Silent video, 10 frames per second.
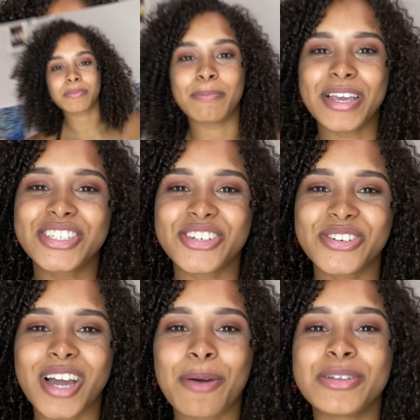Make sure you
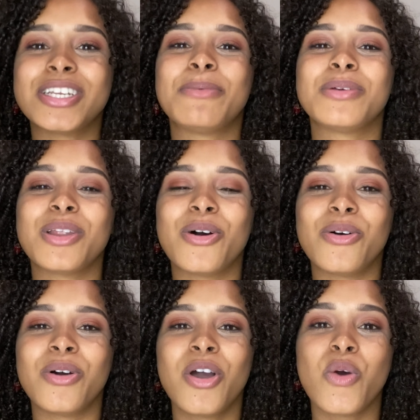comment down
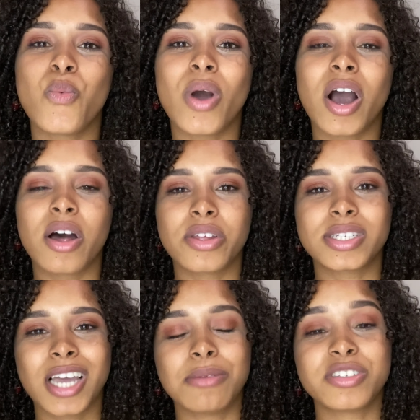below what other
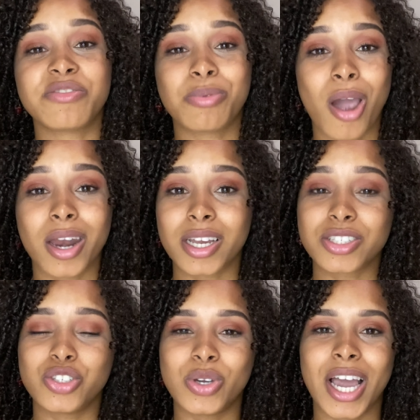types of products
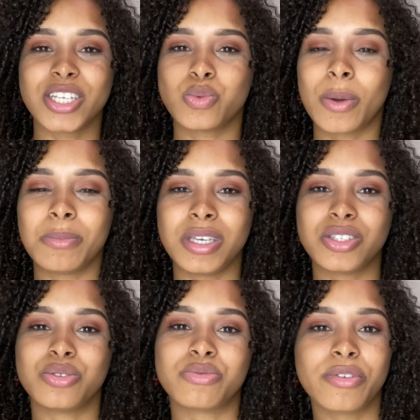you guys want me
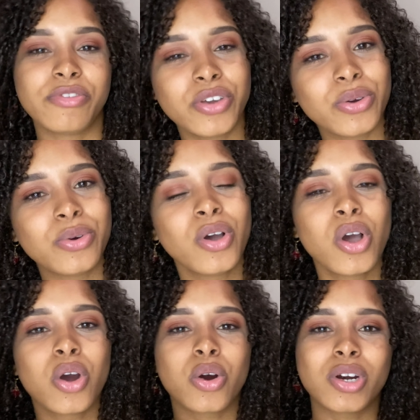to review
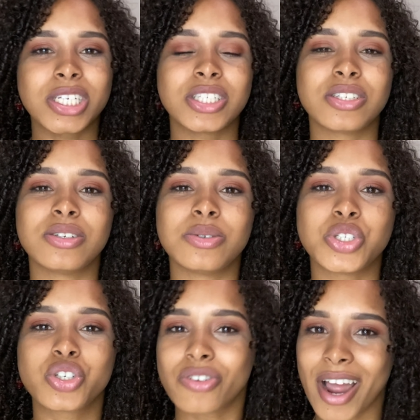or to
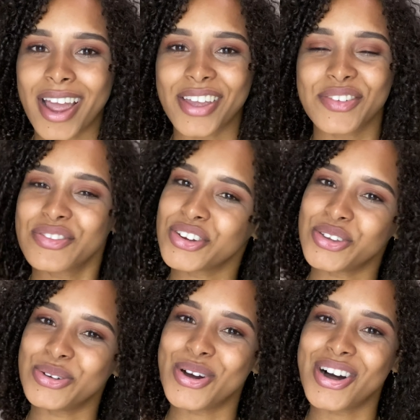try for
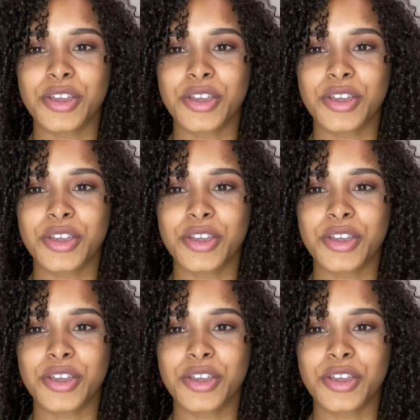you all.